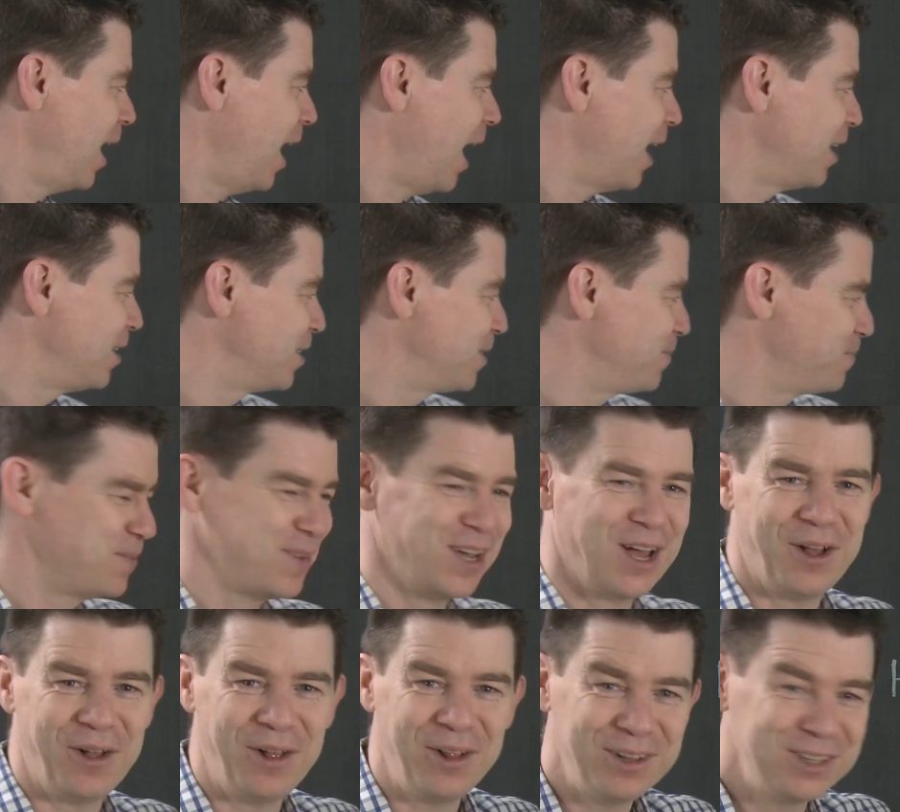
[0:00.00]
And
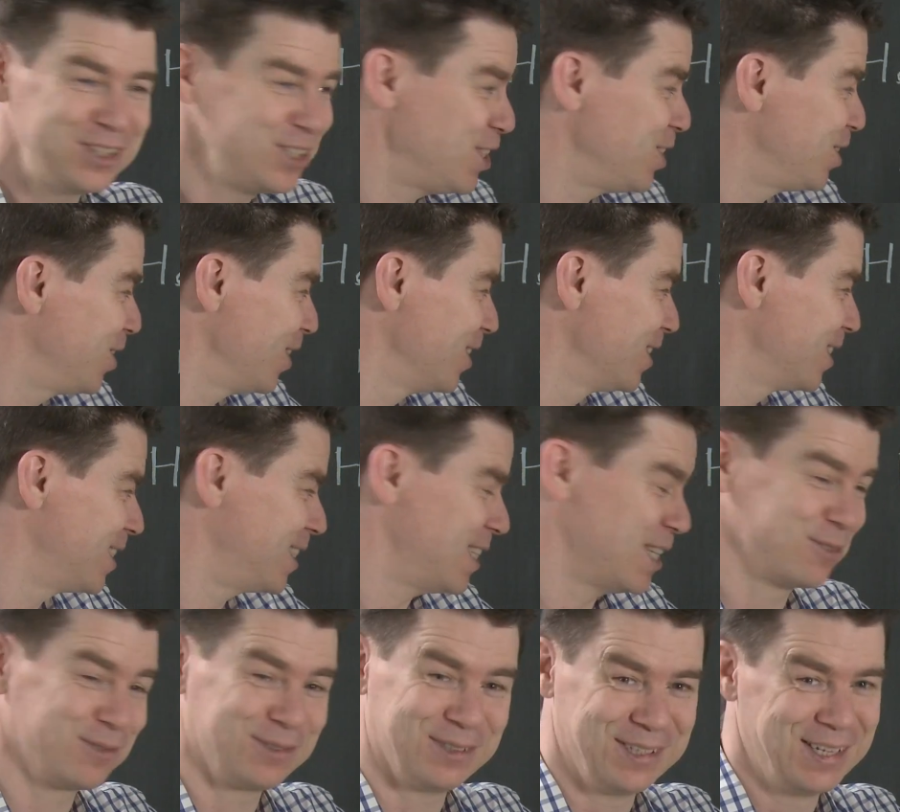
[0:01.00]
all she does is
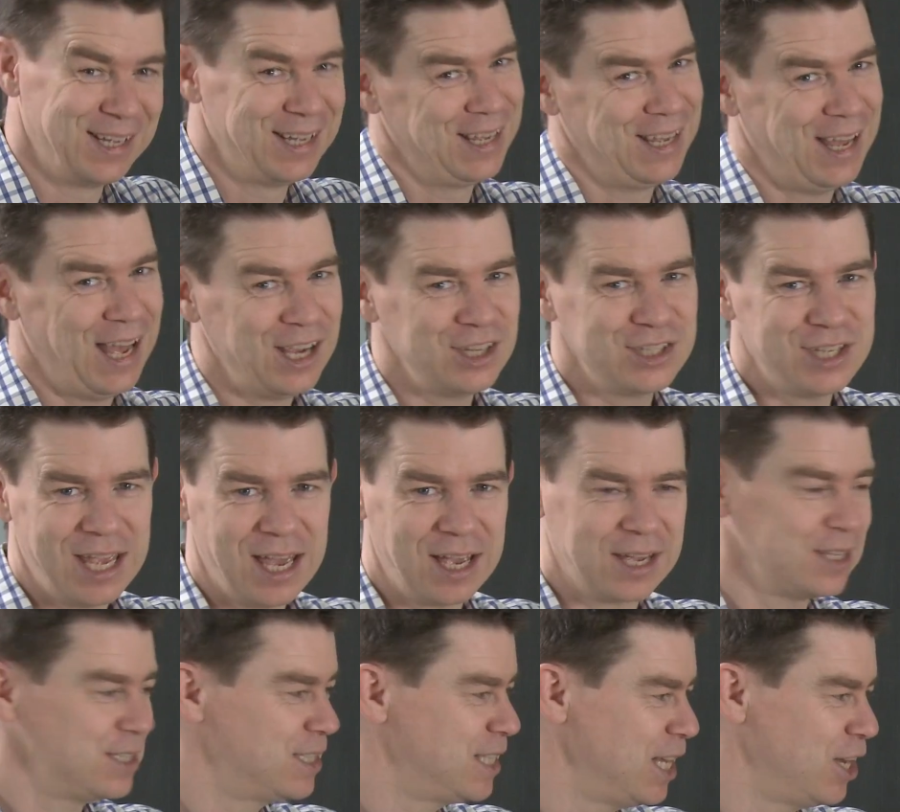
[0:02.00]
says, well, actually, yeah, I
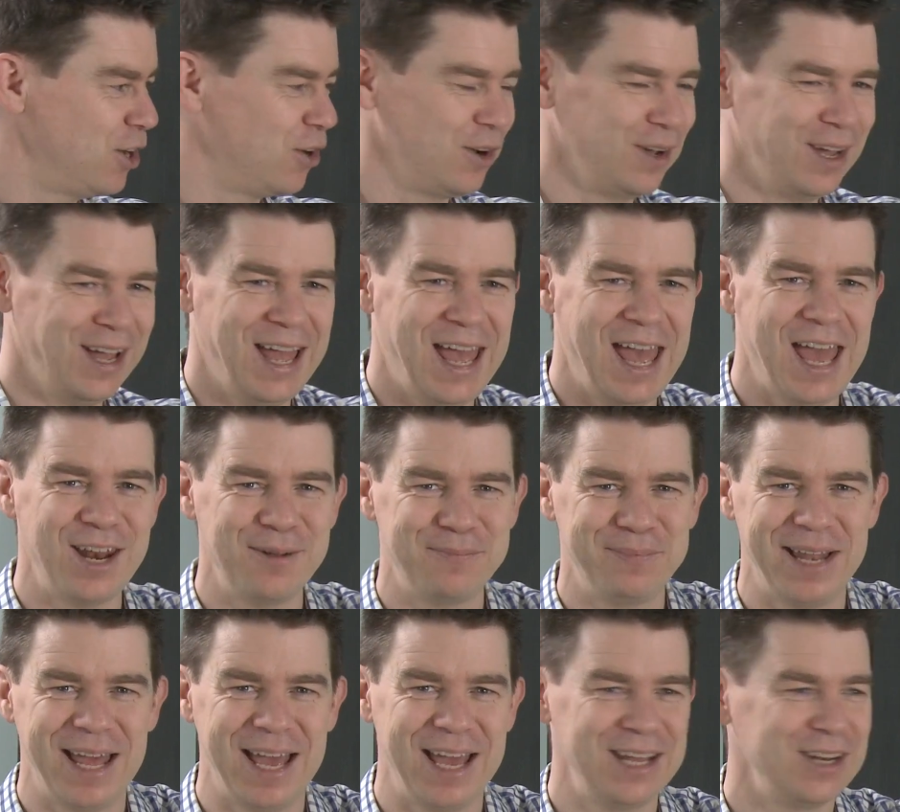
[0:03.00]
can see you're ahead of
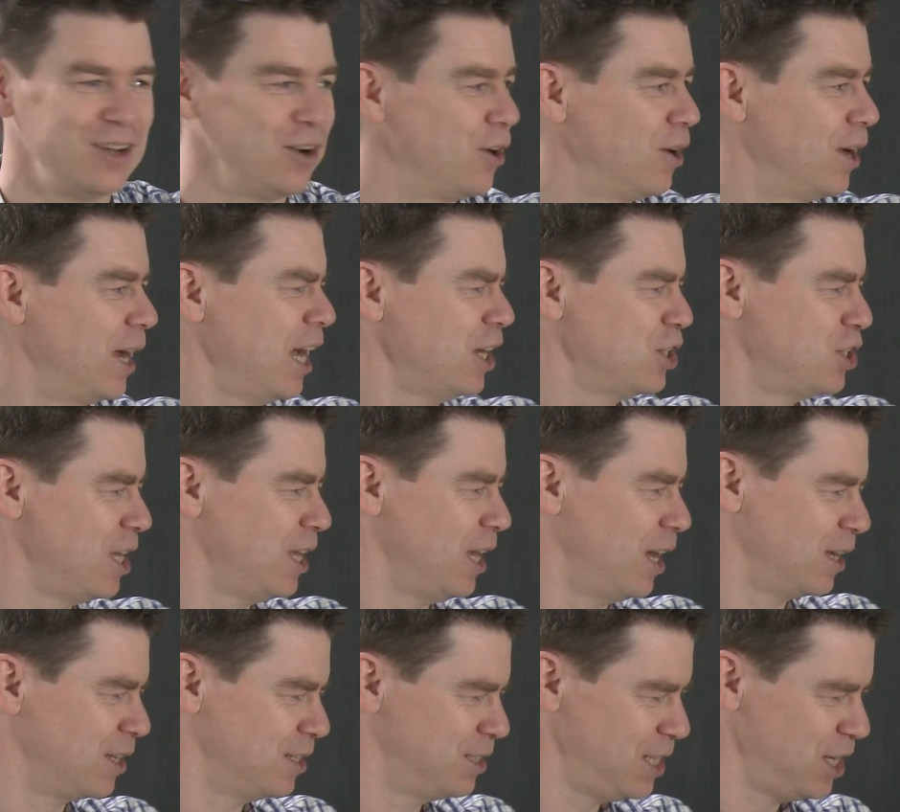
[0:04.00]
plan, or actually
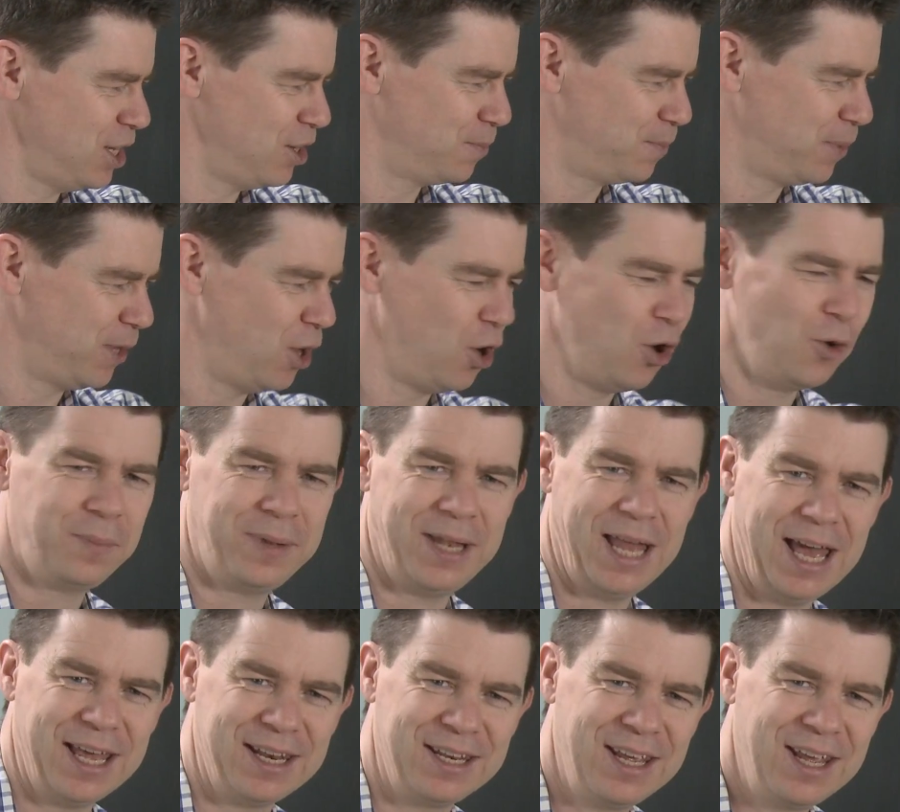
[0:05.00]
I can see you're below
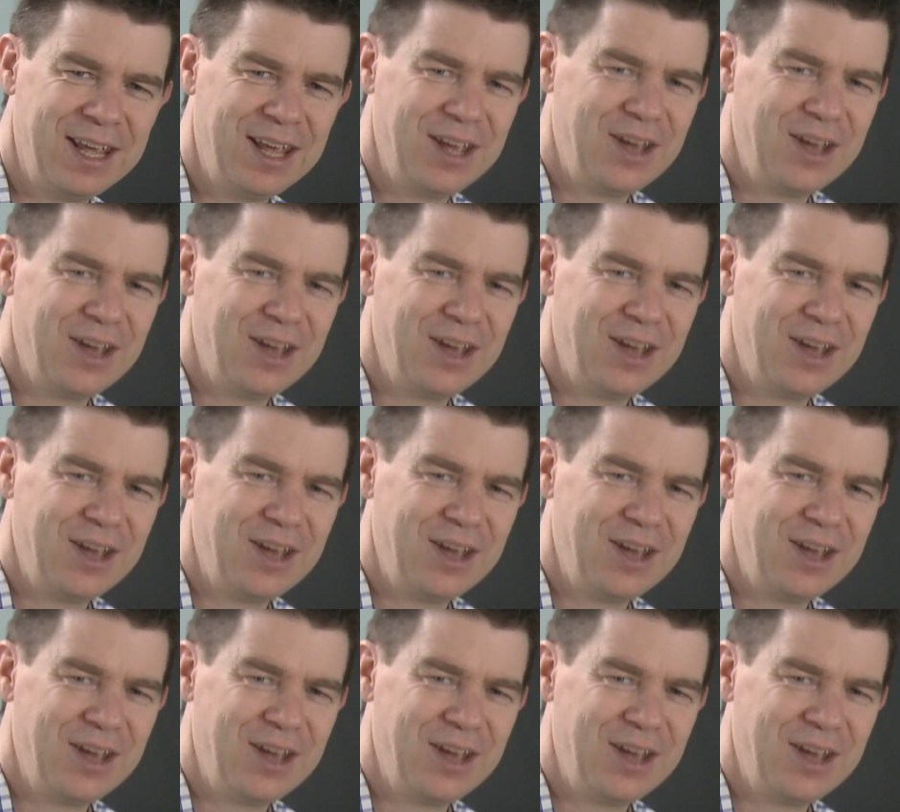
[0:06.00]
plan.